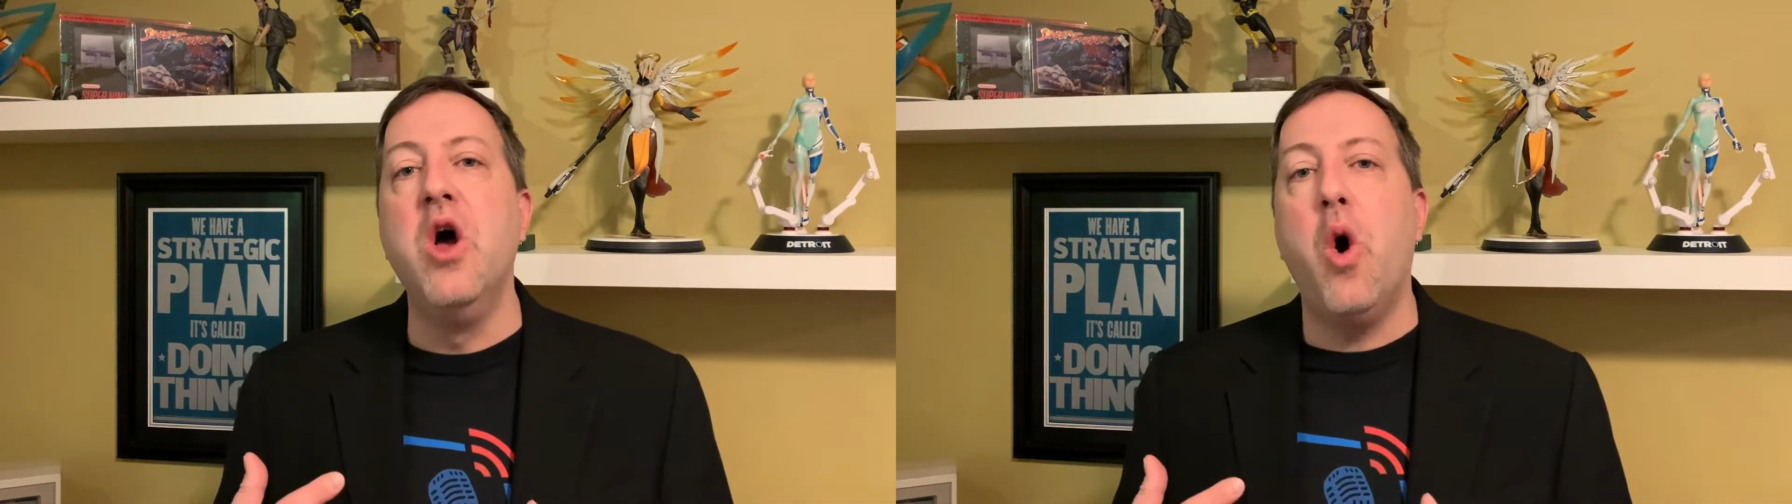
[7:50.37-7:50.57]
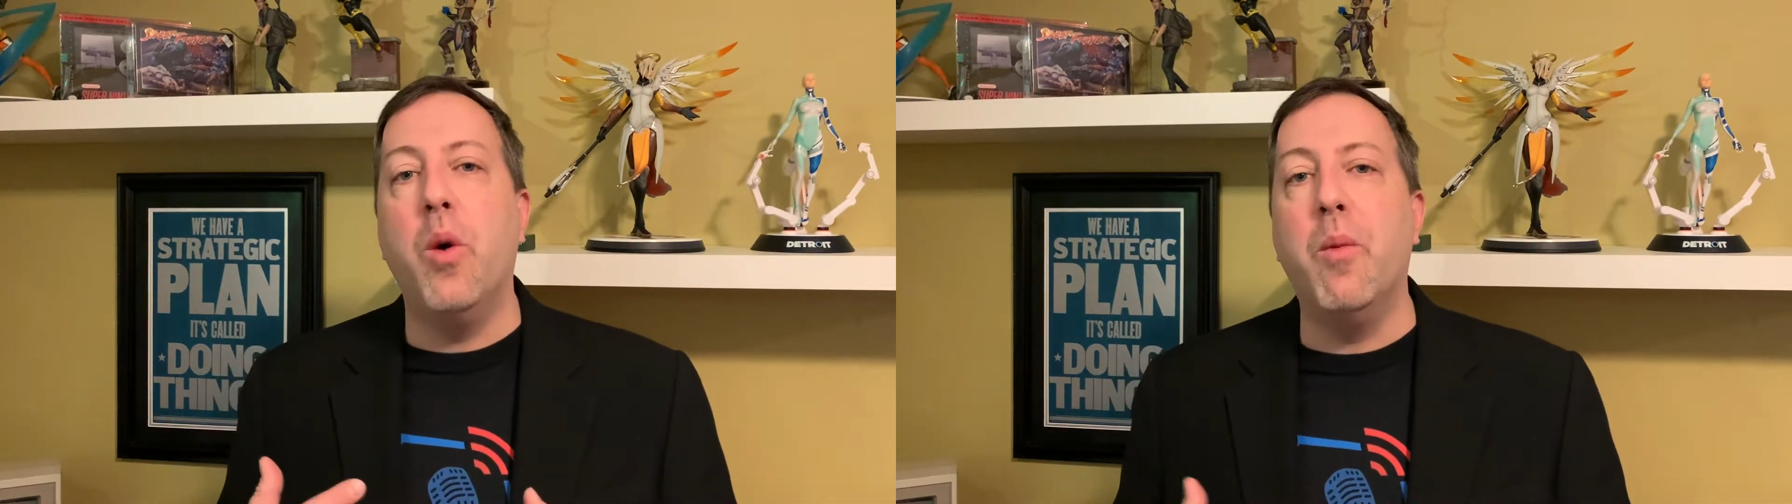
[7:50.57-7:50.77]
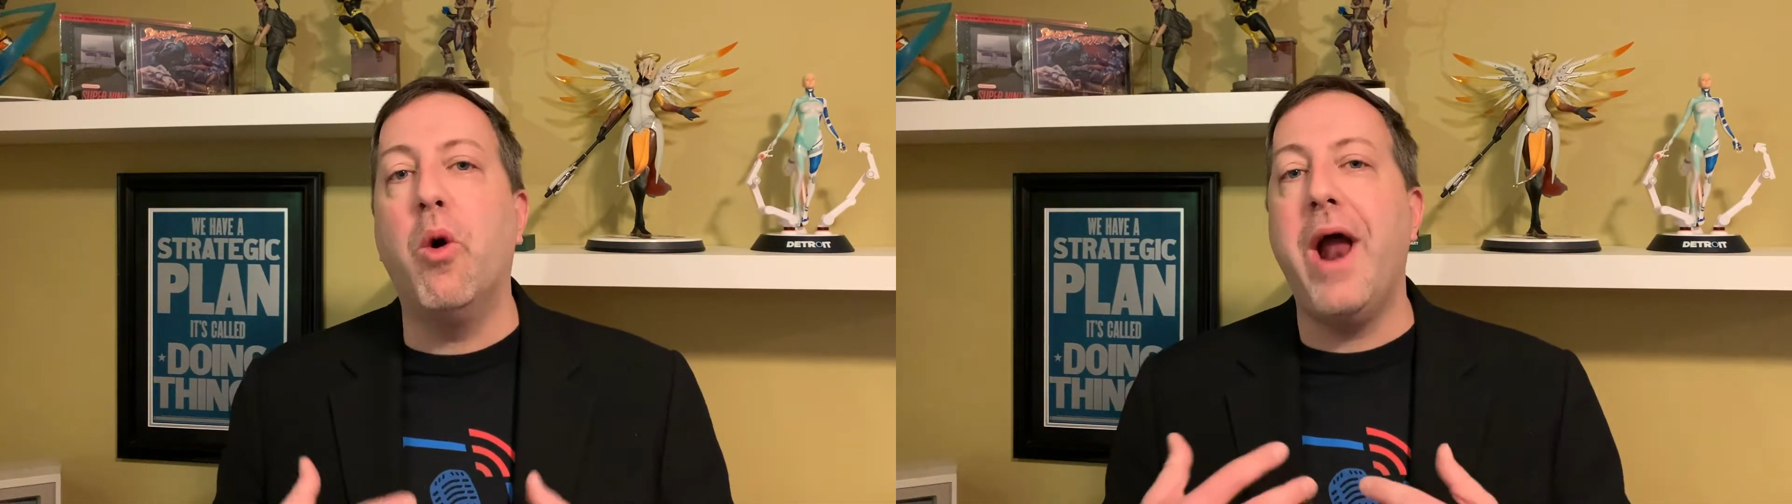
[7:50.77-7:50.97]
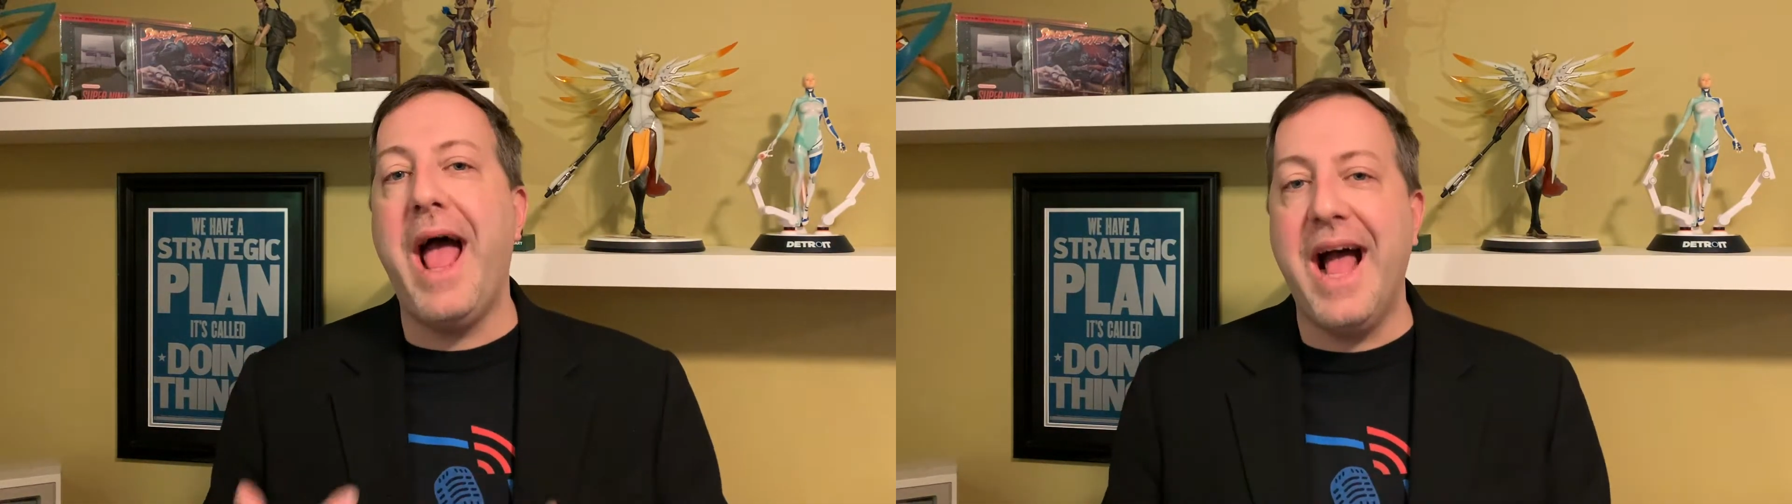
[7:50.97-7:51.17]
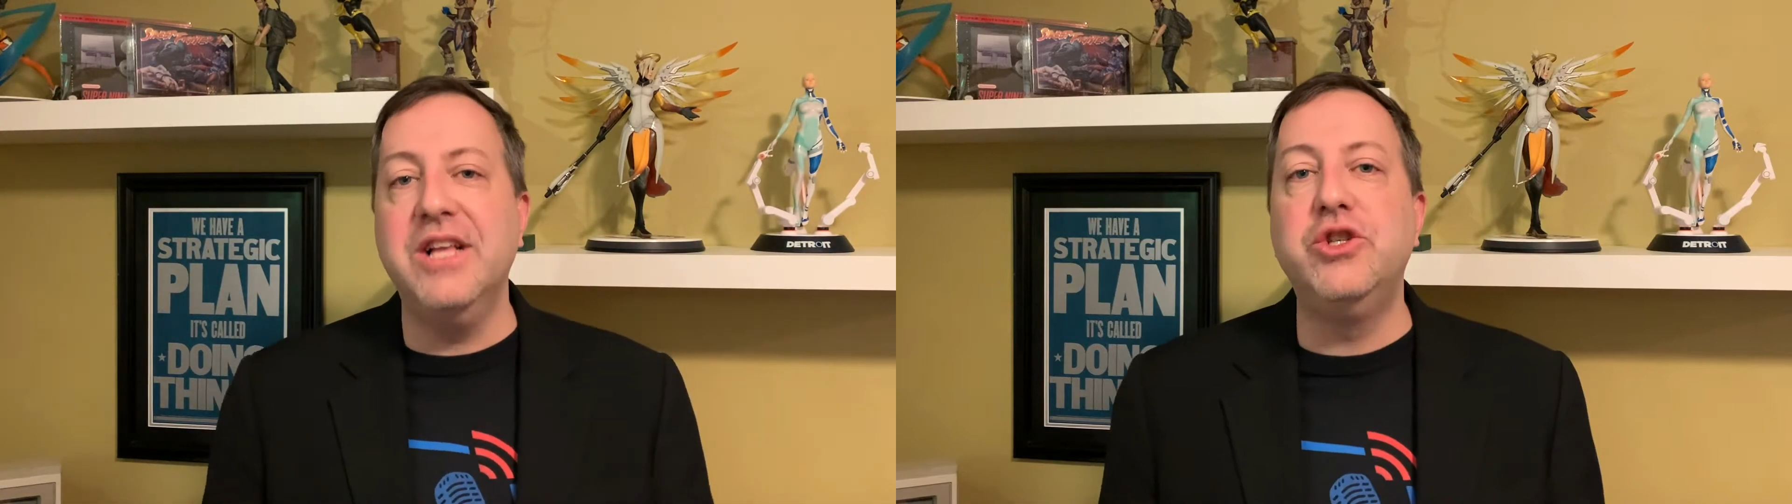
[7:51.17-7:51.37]
or more
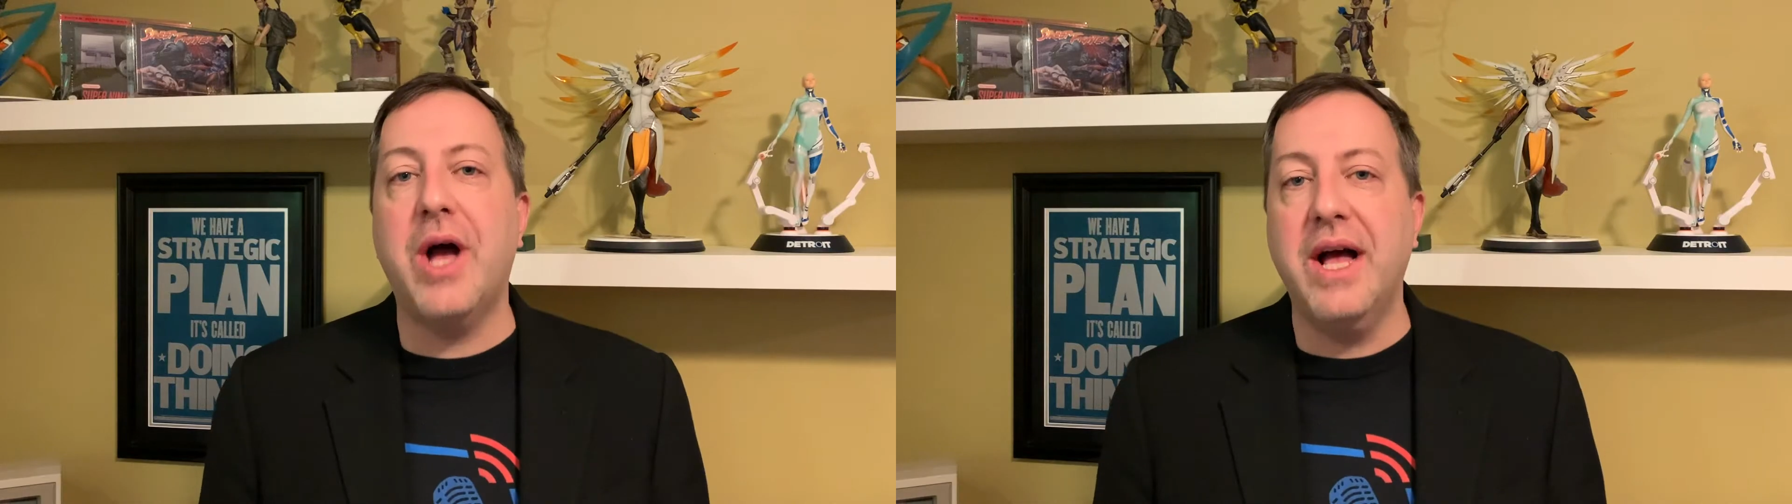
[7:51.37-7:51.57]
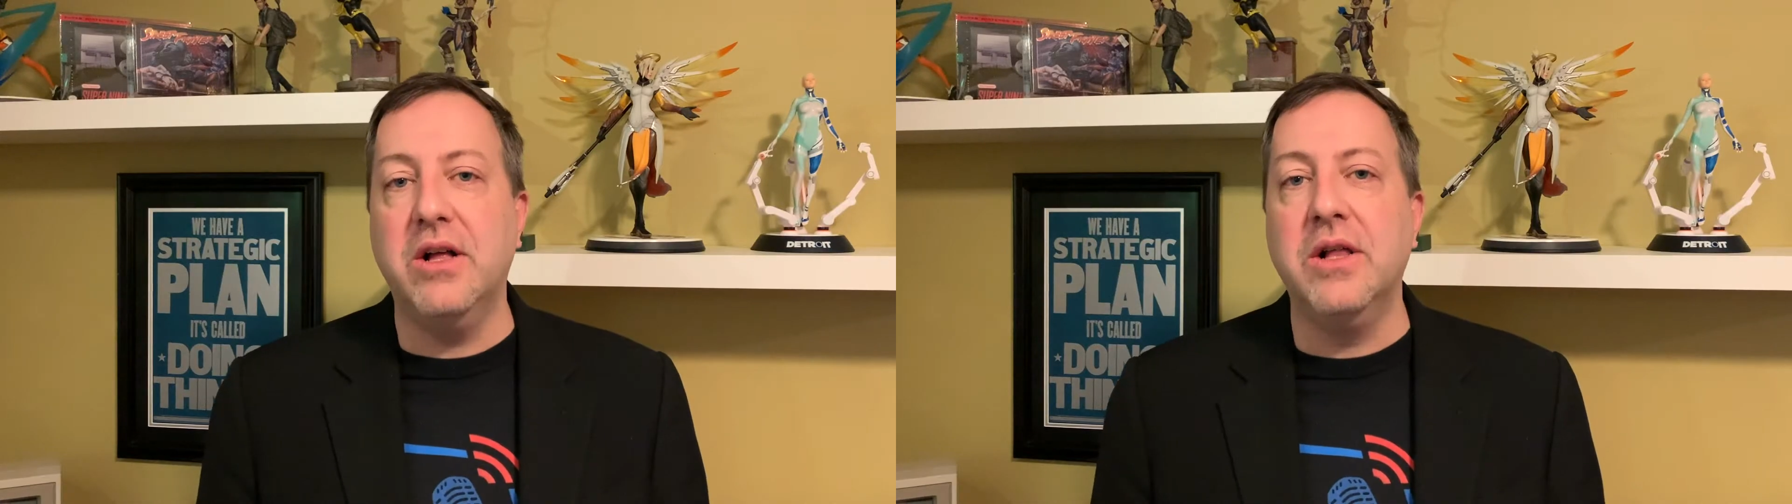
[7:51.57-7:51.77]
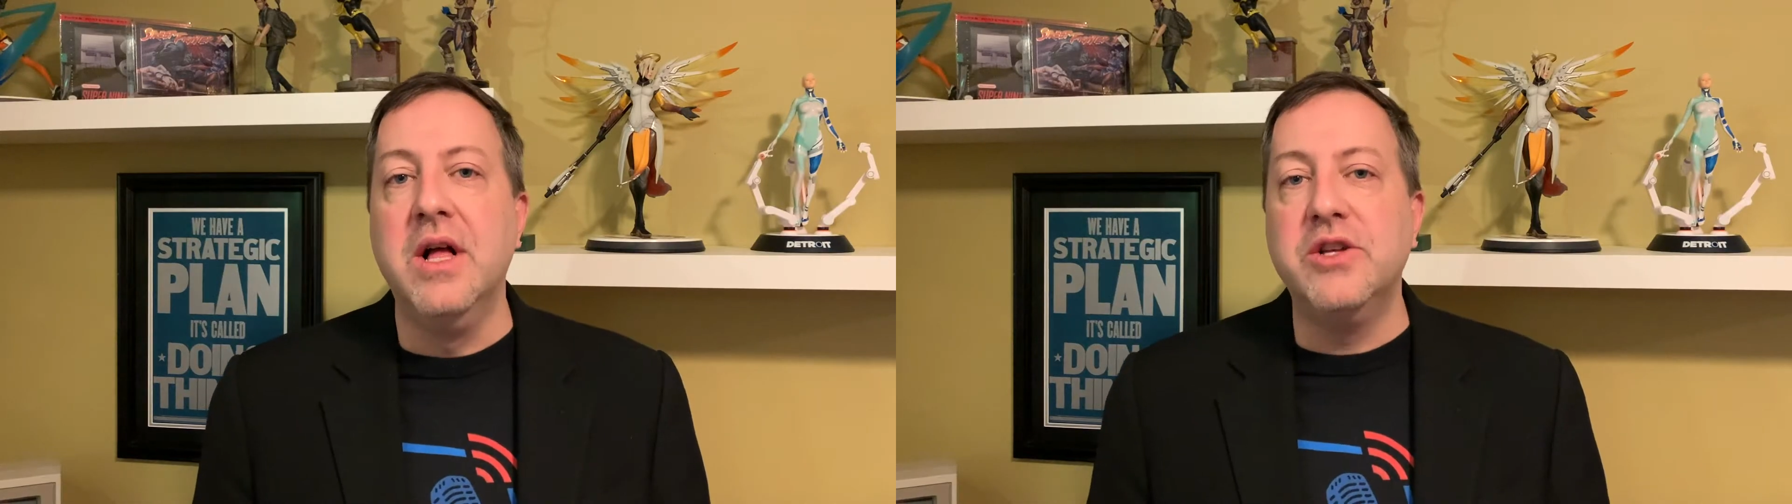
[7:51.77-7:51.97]
agile